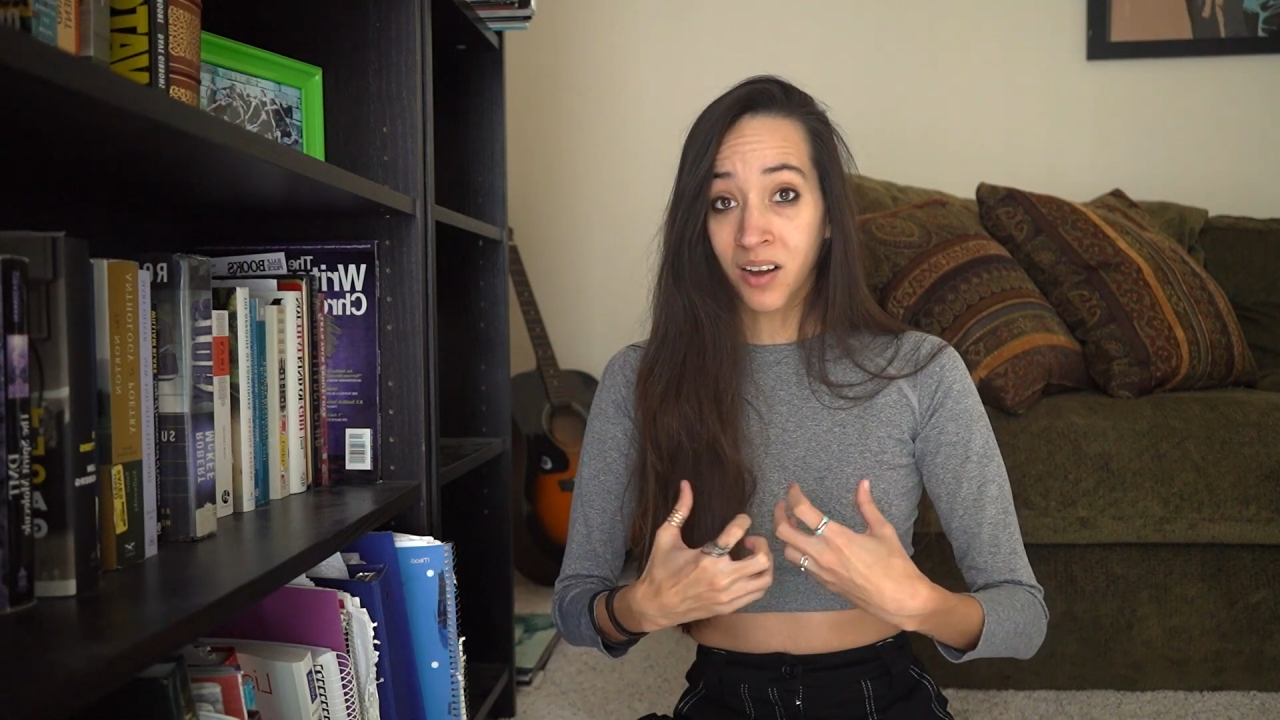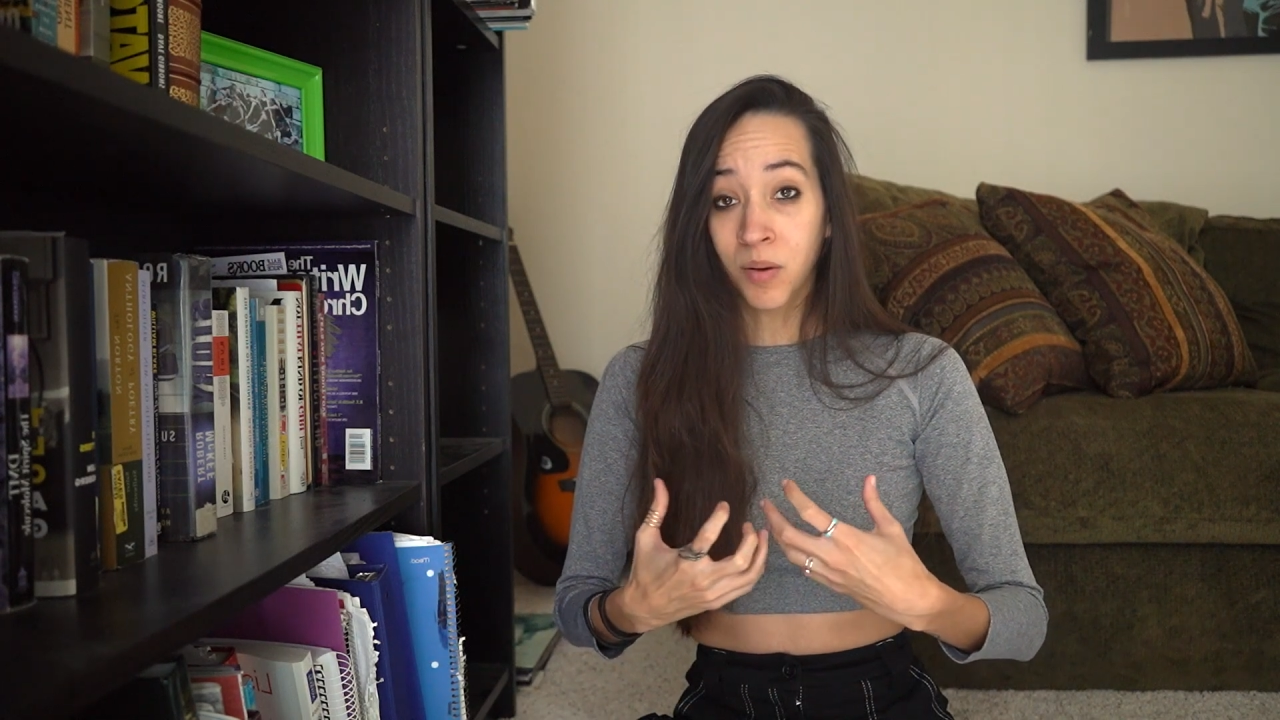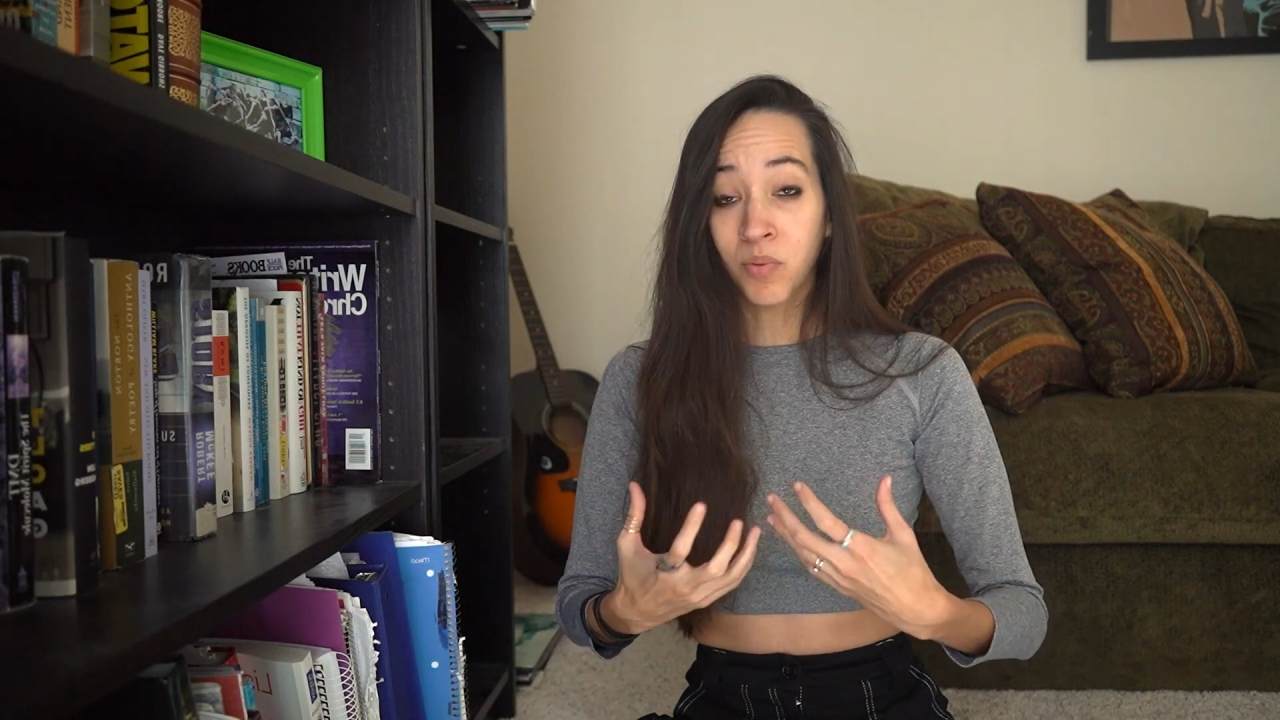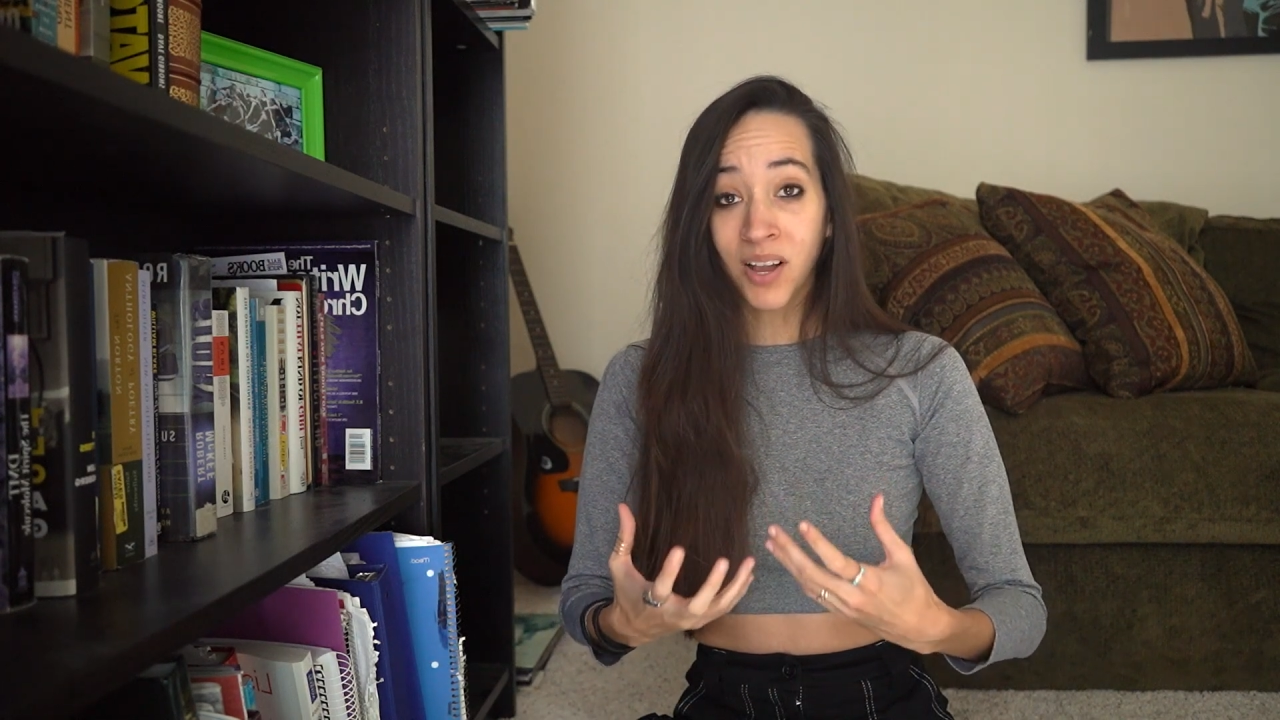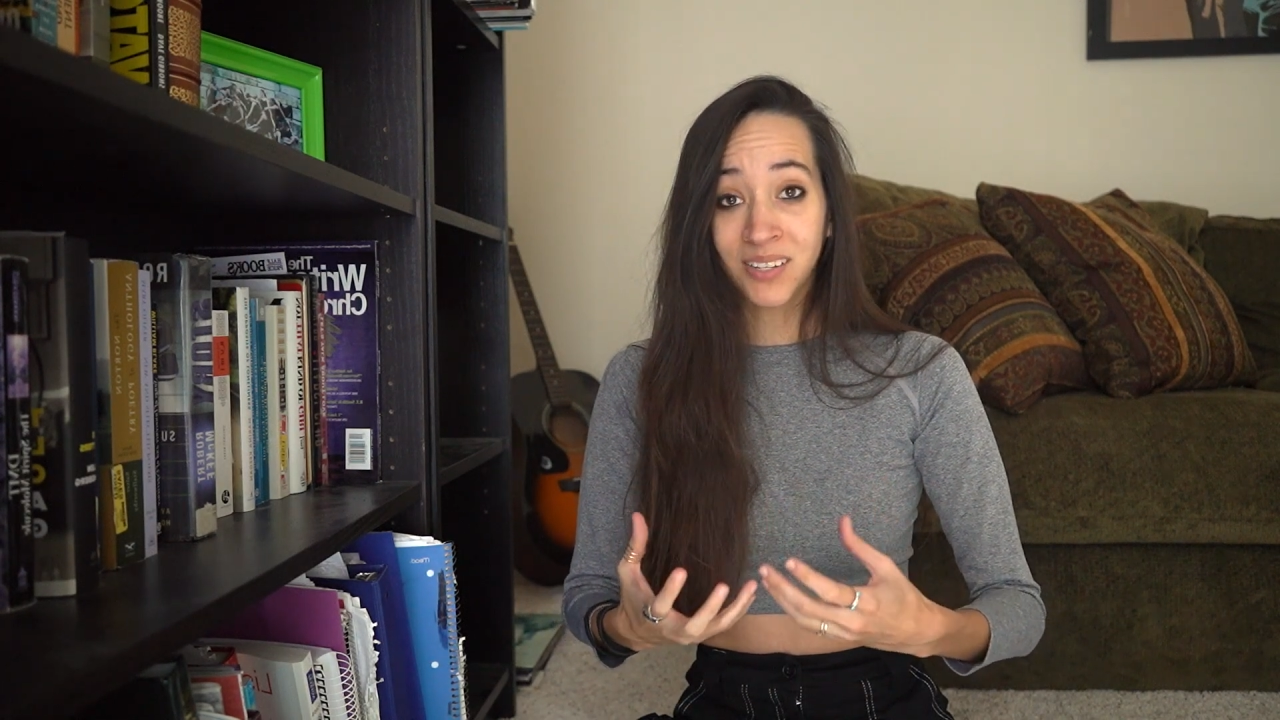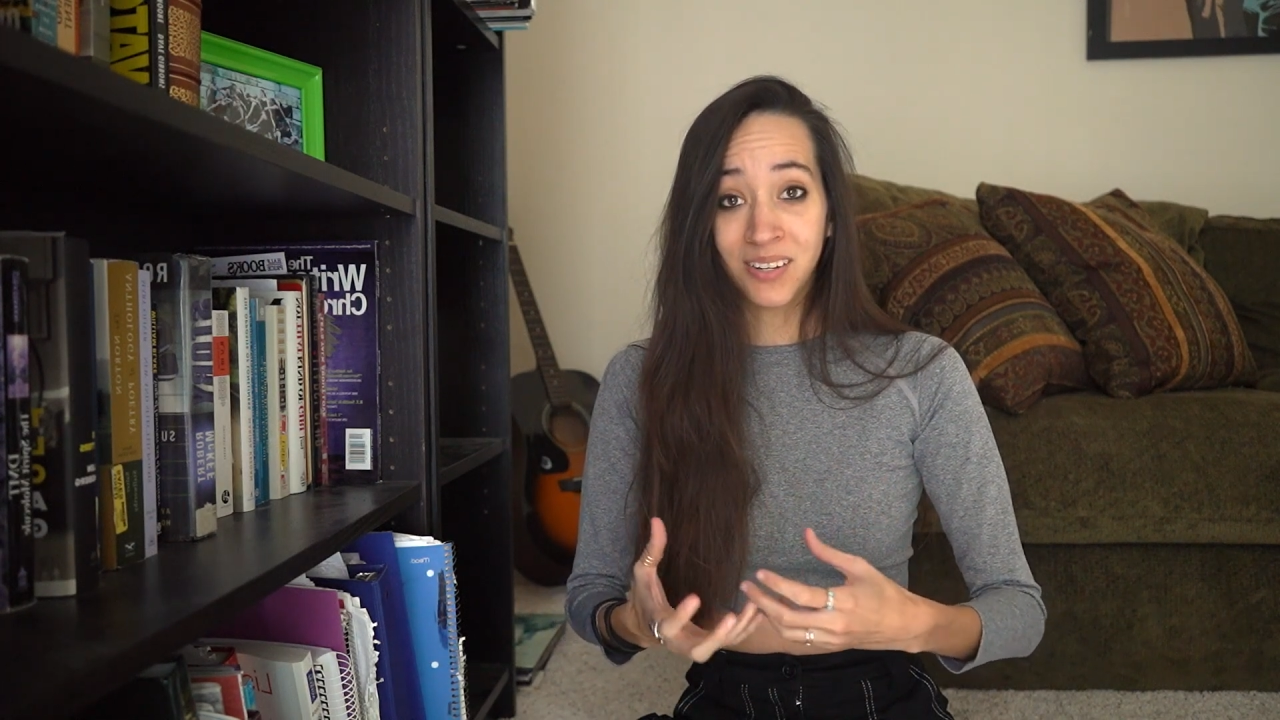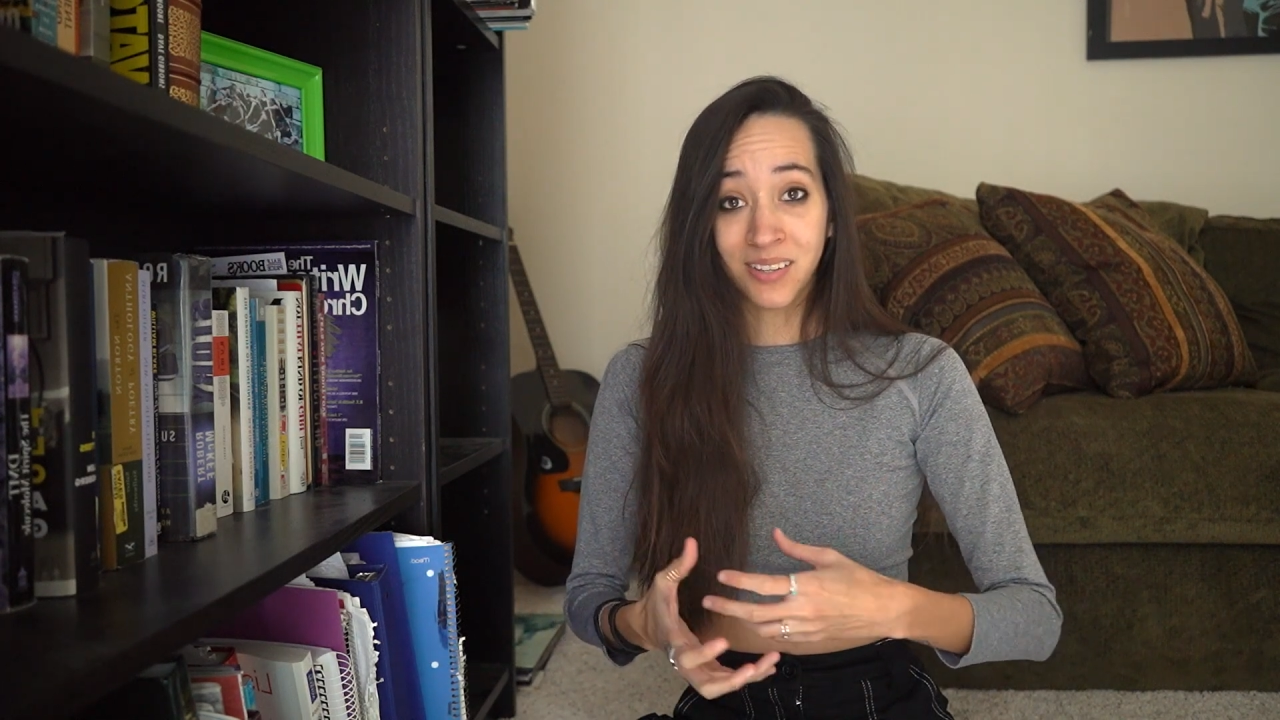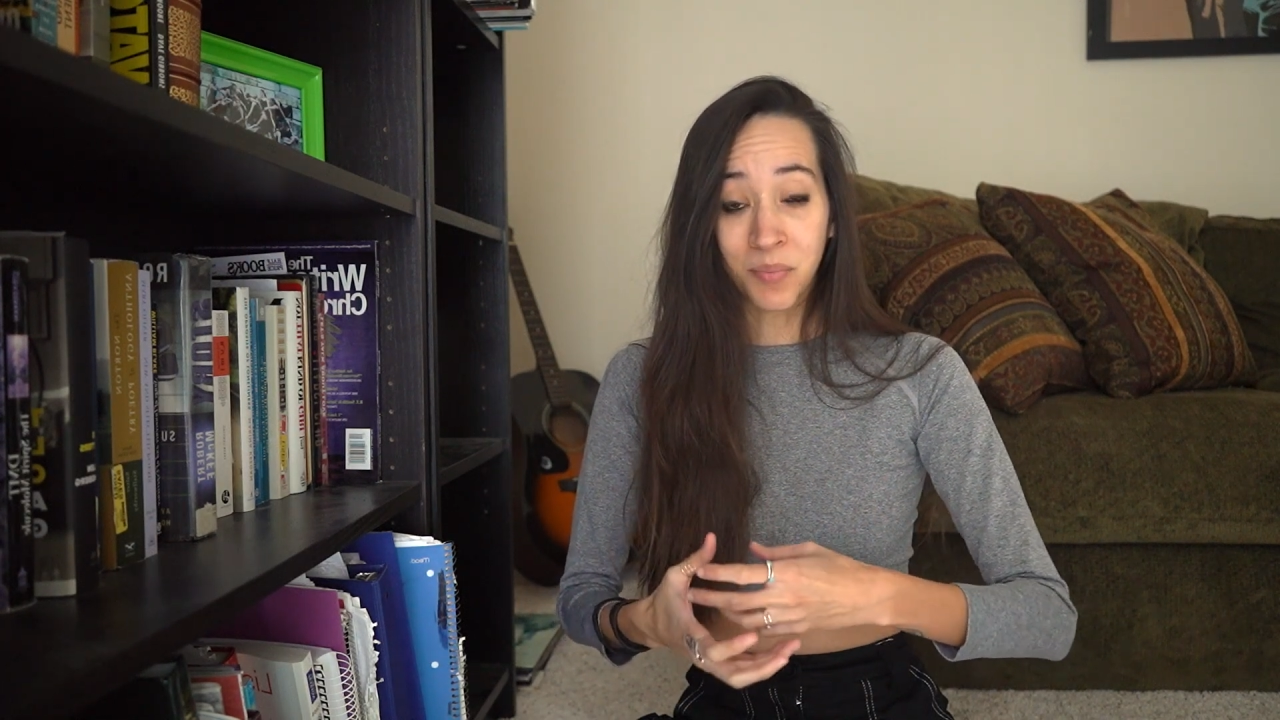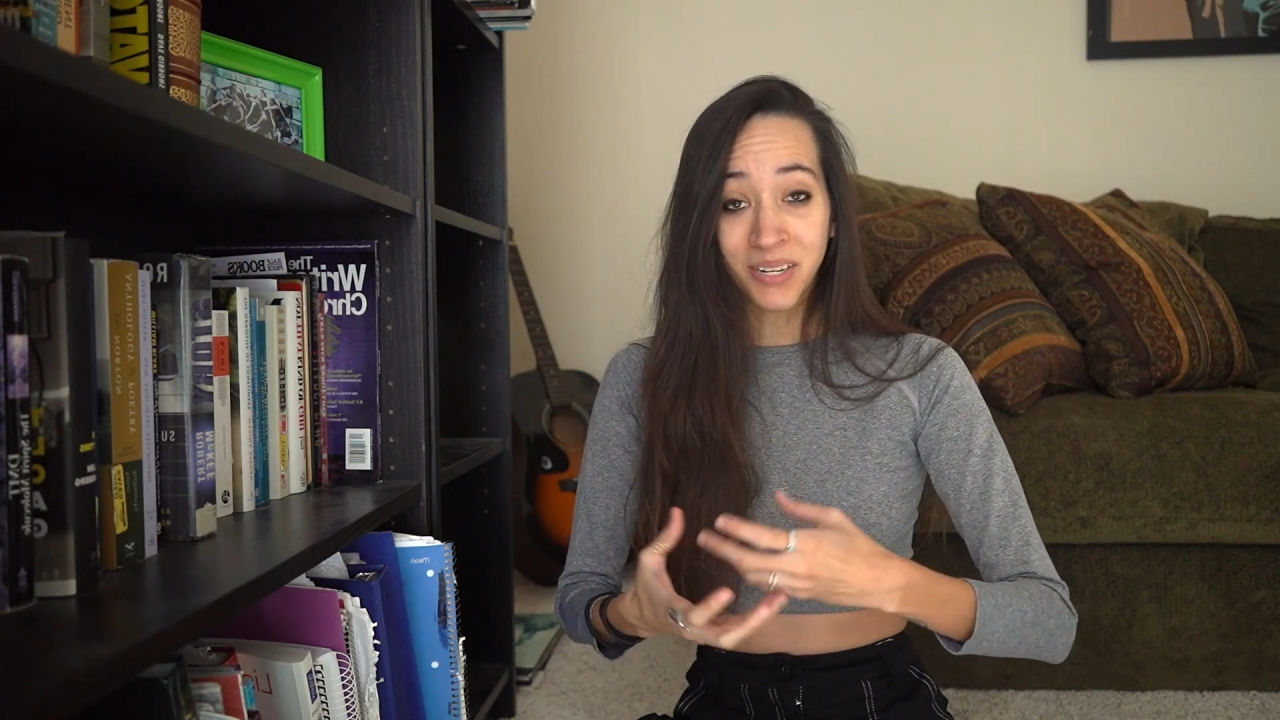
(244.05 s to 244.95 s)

complexities that